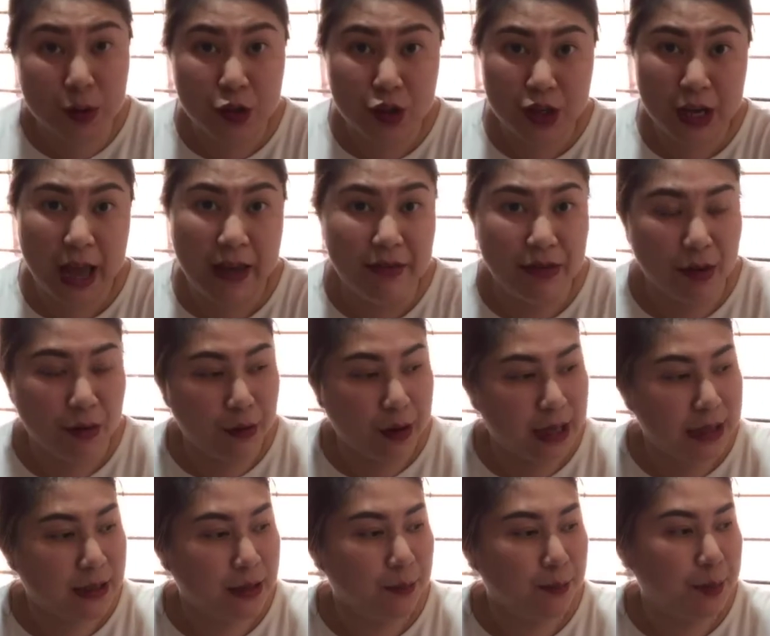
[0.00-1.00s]
shared the
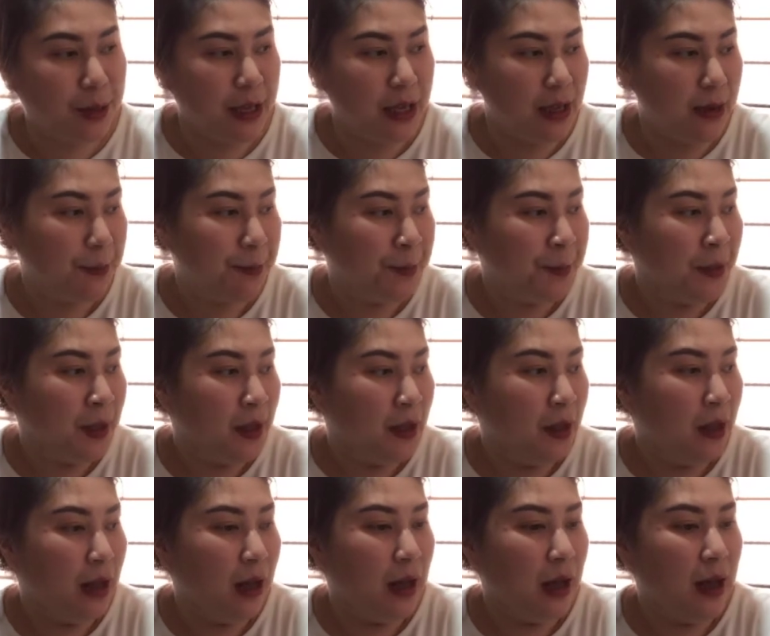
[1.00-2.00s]
recipe
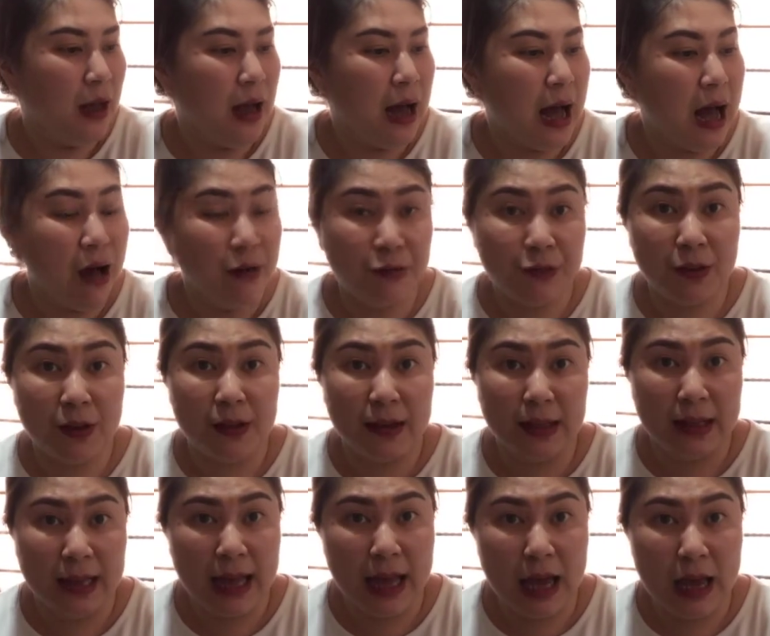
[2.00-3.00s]
after
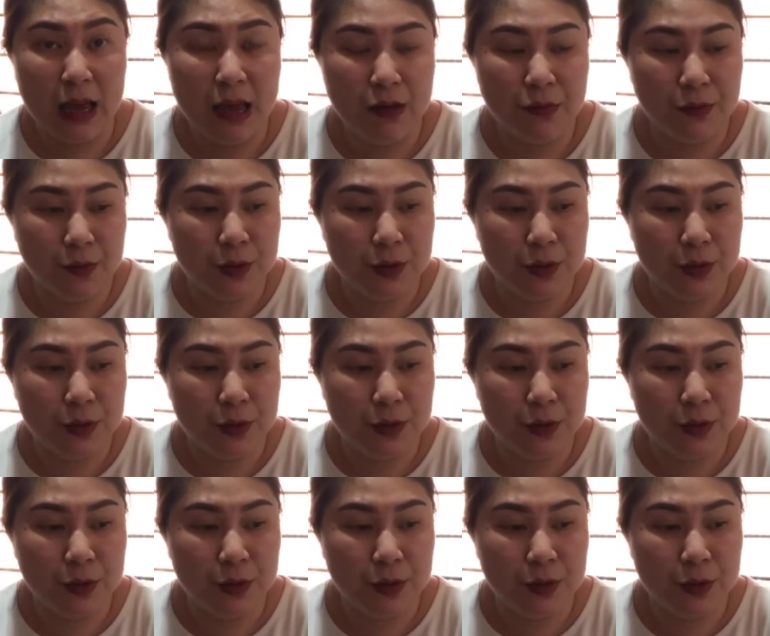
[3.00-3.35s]
the live.